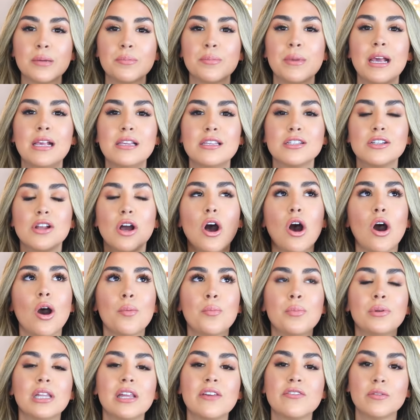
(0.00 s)
It makes an
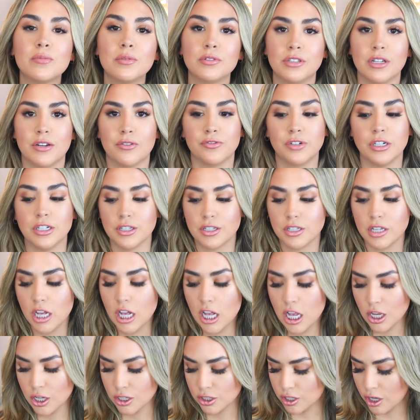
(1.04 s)
unbelievable difference.
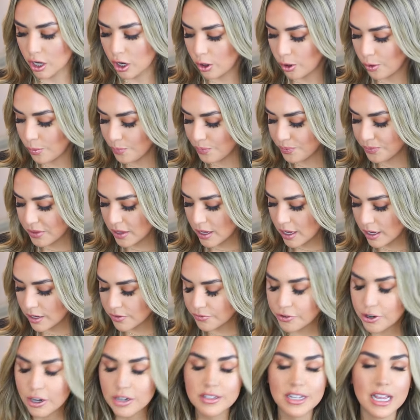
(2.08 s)
So
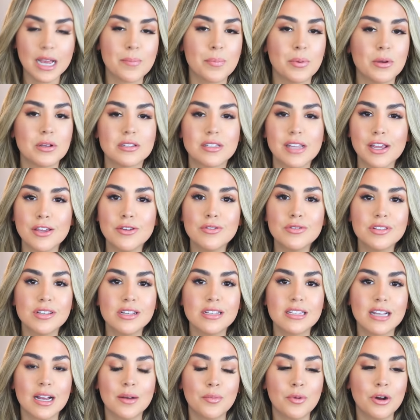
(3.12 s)
for example, say you see
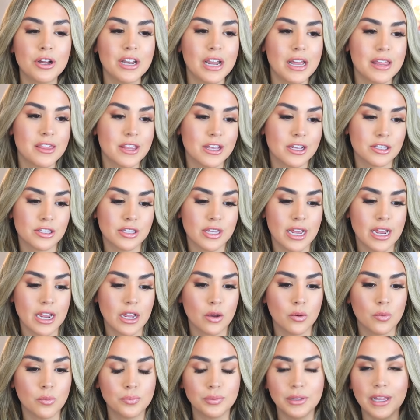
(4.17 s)
someone in this like
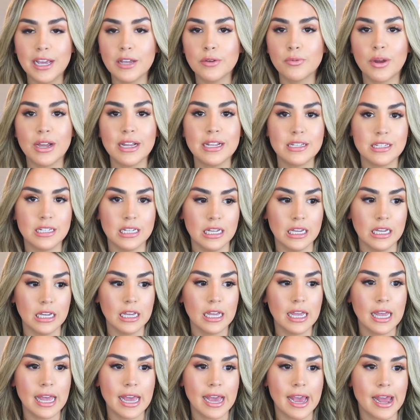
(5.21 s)
plain white tee,
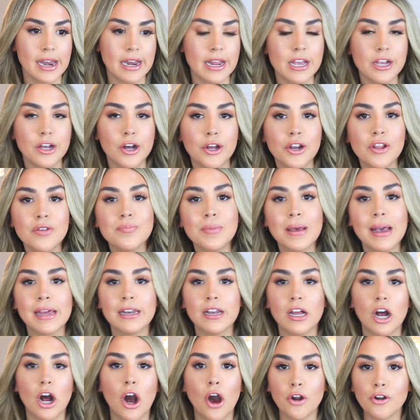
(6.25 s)
and it could have been
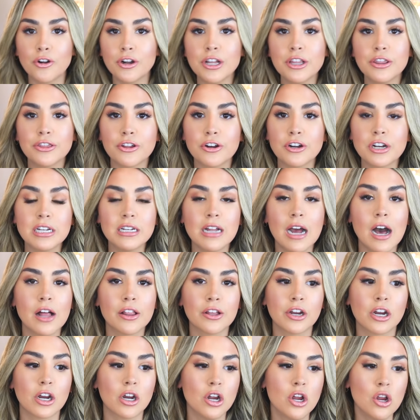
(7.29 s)
a a hundred thirty
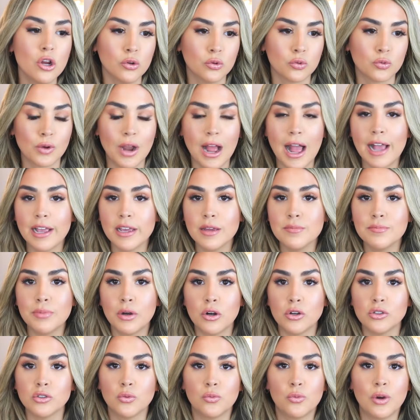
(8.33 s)
dollar Rag and
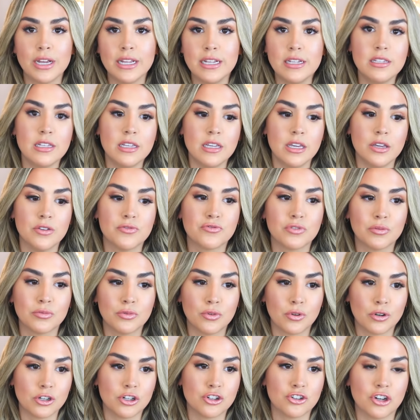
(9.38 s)
Bone white tee from
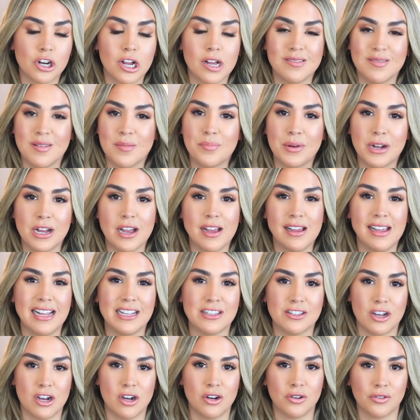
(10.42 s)
Nordstrom, but
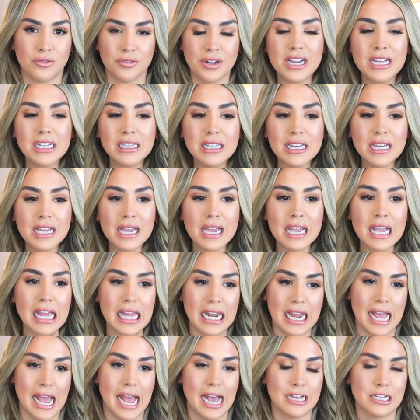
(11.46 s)
it's all wrinkly
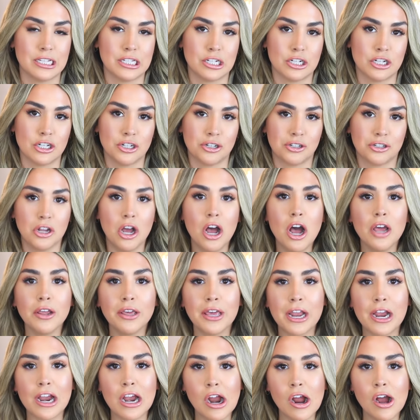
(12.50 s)
and it has her dog
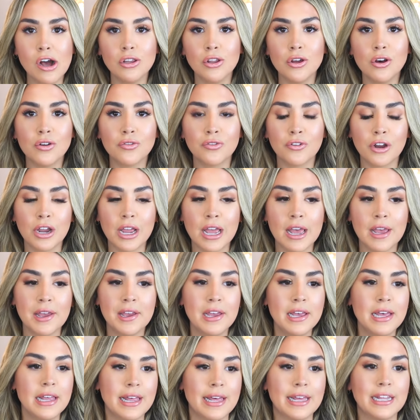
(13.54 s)
hair all over it
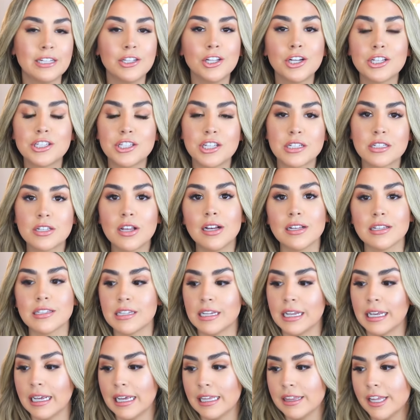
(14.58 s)
and it looks
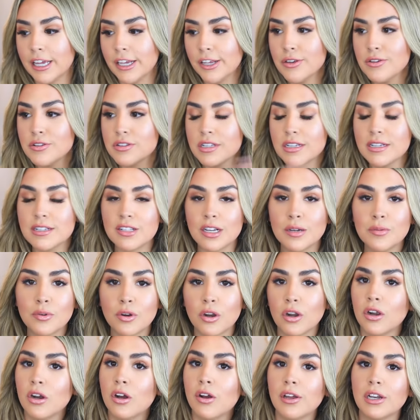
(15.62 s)
disgusting. And then you see some
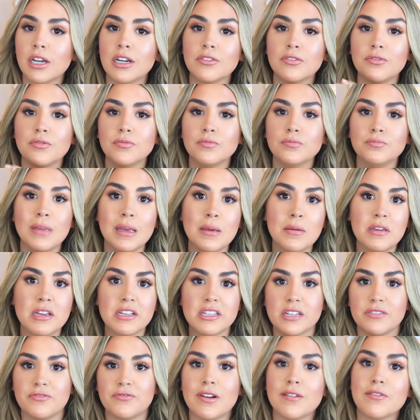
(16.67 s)
girl in her, maybe
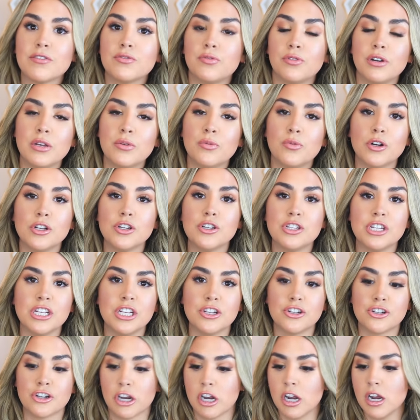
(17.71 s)
it's a Forever twenty-one
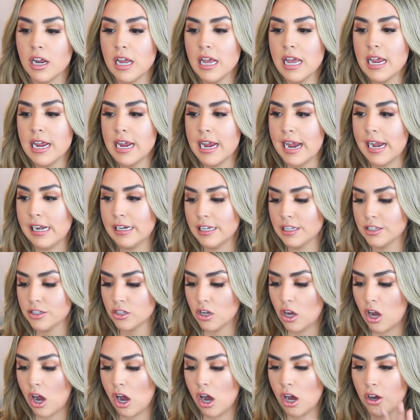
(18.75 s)
t-shirt, and it's
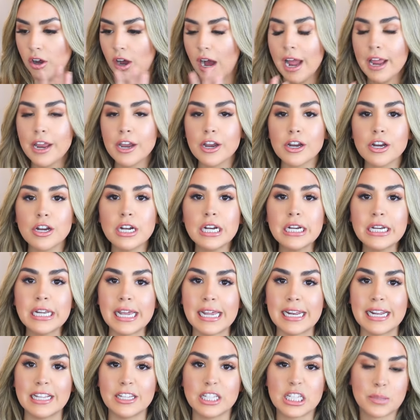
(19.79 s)
all ironed
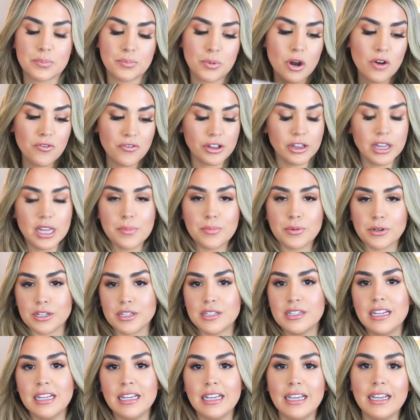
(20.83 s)
and it's perfectly
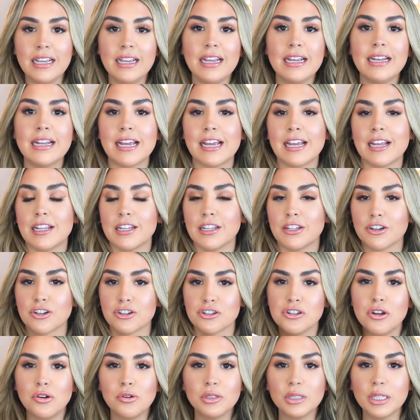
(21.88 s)
pristine and
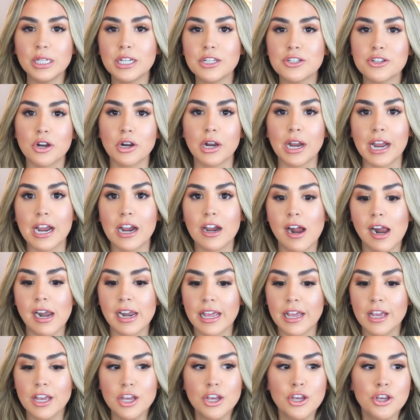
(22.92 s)
there's no lint or hair on
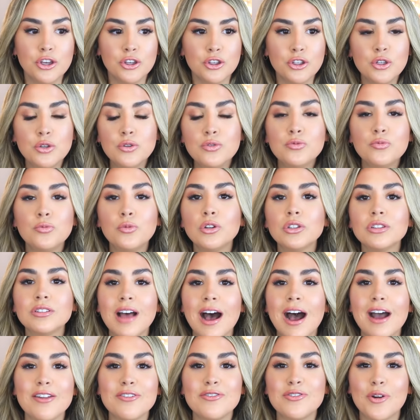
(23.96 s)
it. You will
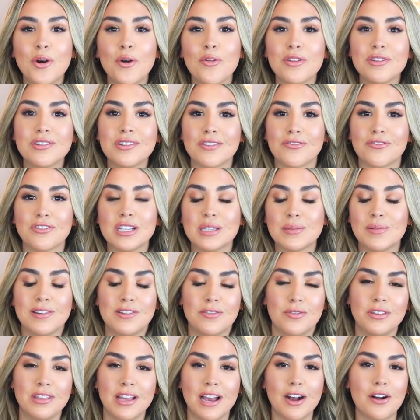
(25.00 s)
not know the difference
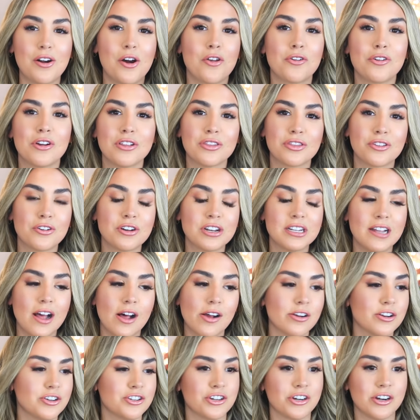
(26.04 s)
between that a hundred thirty
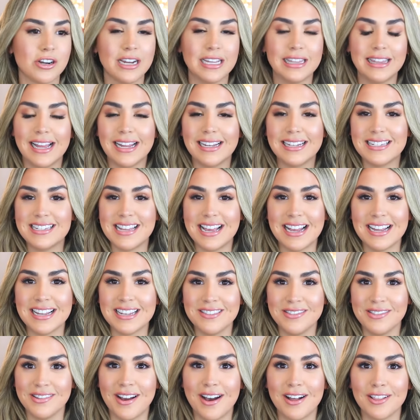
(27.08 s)
dollar shirt and that
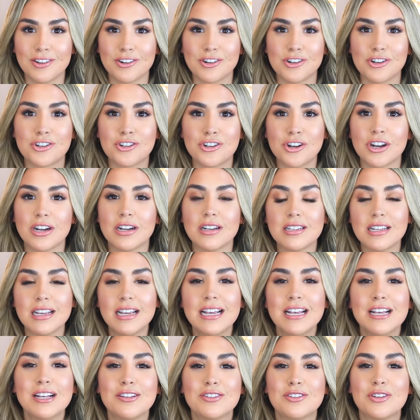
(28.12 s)
ten dollar shirt.
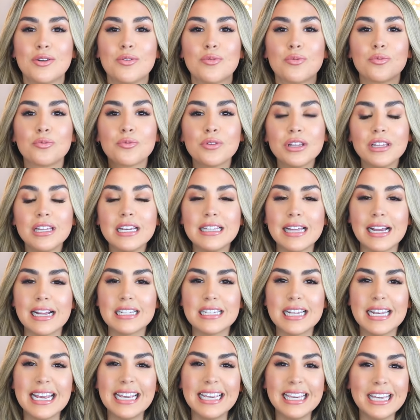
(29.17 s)
So really, like,
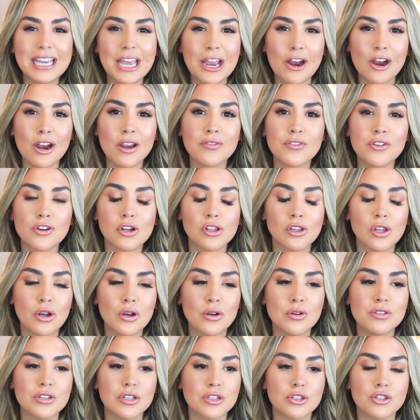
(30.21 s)
taking care of your
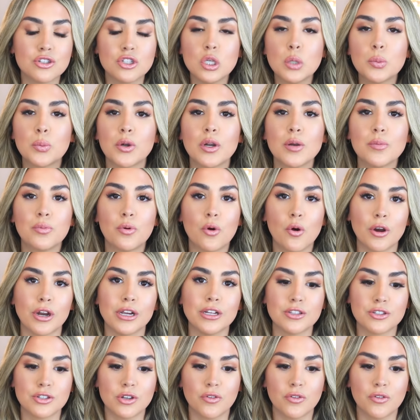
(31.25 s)
clothes is super important.